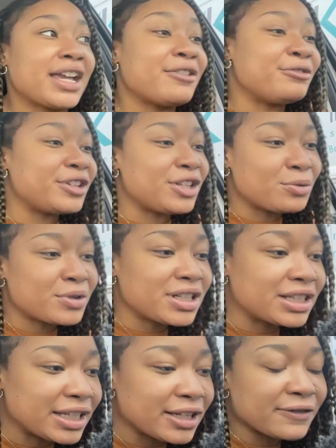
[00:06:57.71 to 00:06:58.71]
I really wanna
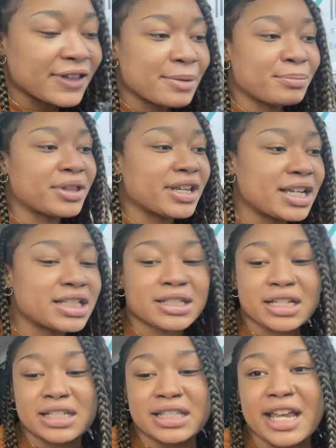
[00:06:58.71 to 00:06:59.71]
leave that place
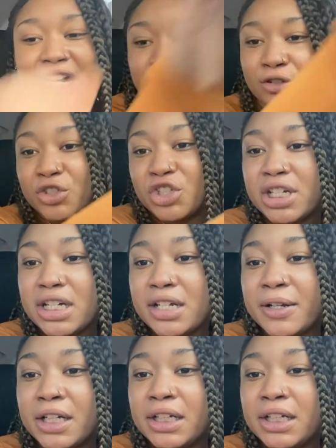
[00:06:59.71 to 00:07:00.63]
cause the energy